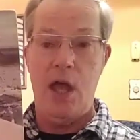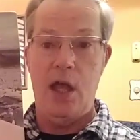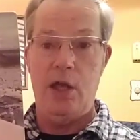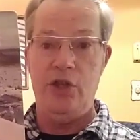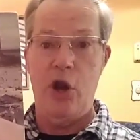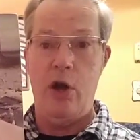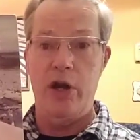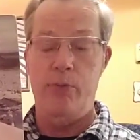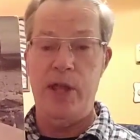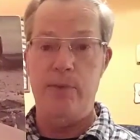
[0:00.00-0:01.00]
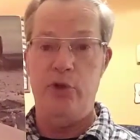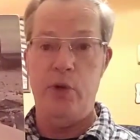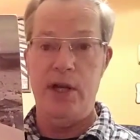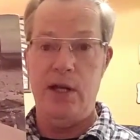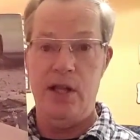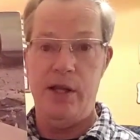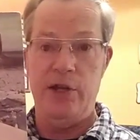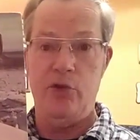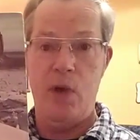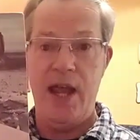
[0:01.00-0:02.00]
uh, guitar interplay between
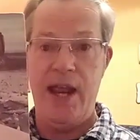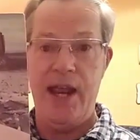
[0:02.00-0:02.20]
Clarence White